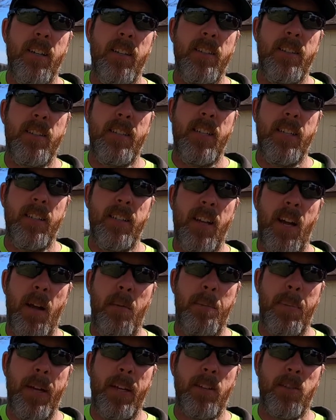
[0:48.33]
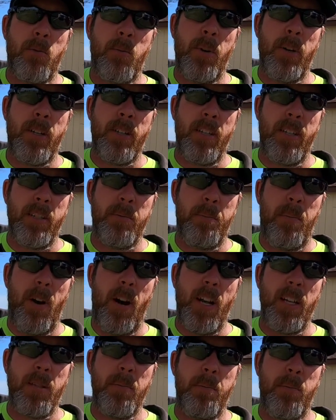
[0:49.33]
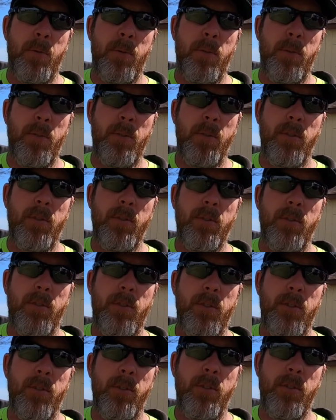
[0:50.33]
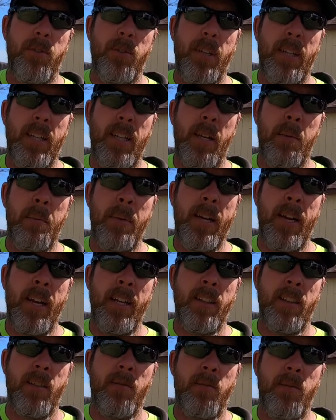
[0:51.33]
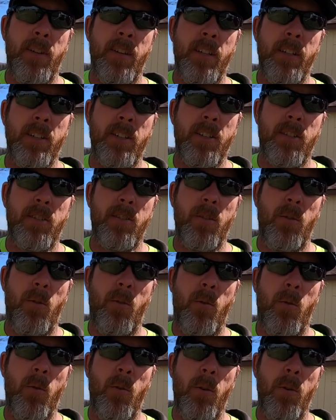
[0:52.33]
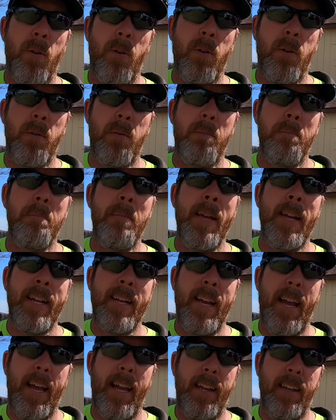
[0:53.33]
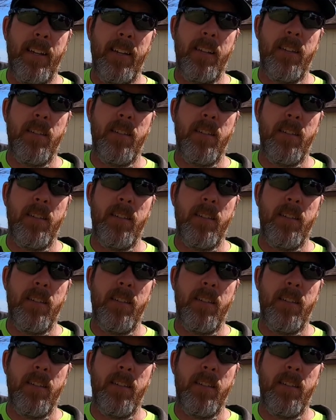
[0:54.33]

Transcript: sealed up as quickly as possible to eliminate the risks or mitigate